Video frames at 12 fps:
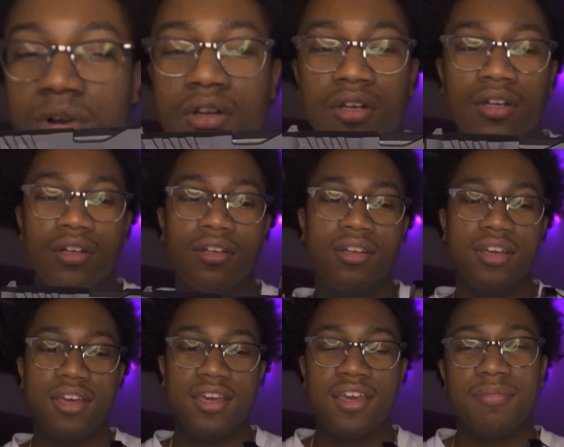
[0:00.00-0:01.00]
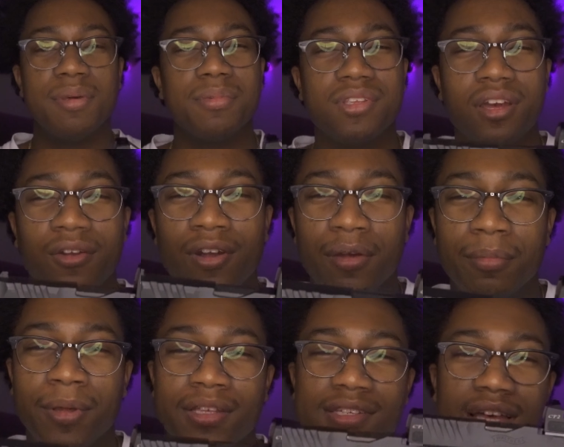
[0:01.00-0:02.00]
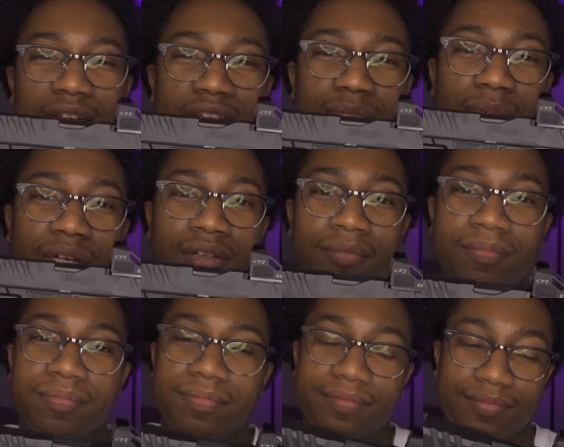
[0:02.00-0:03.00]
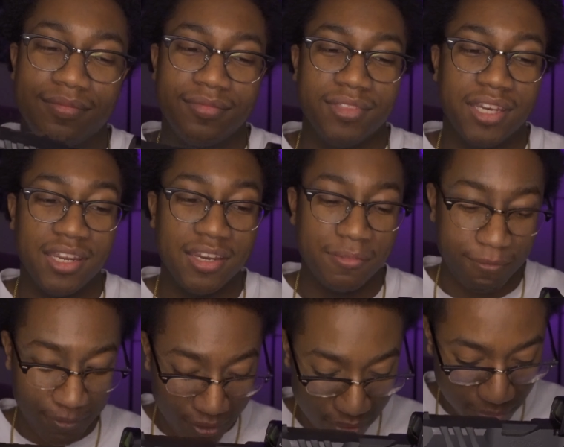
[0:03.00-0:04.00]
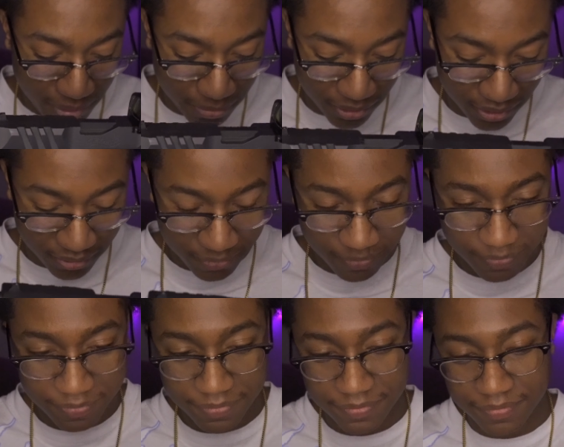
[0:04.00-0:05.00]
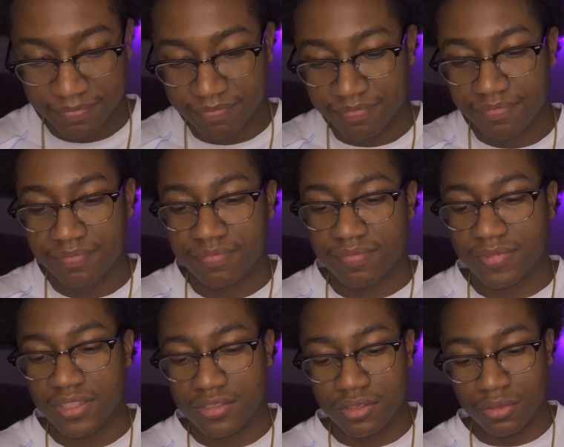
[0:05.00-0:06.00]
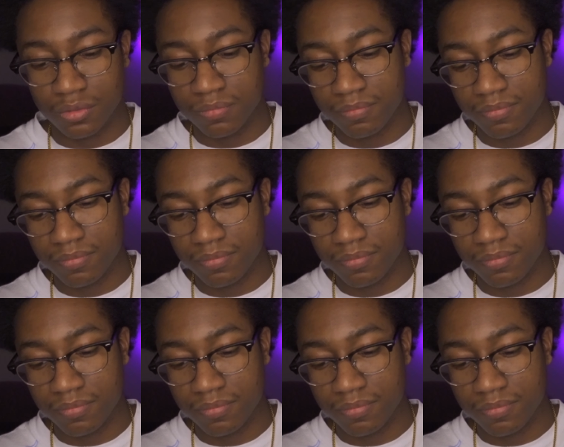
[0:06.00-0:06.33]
on there. People talk crap about Sileys, but it ain't never failed me. But so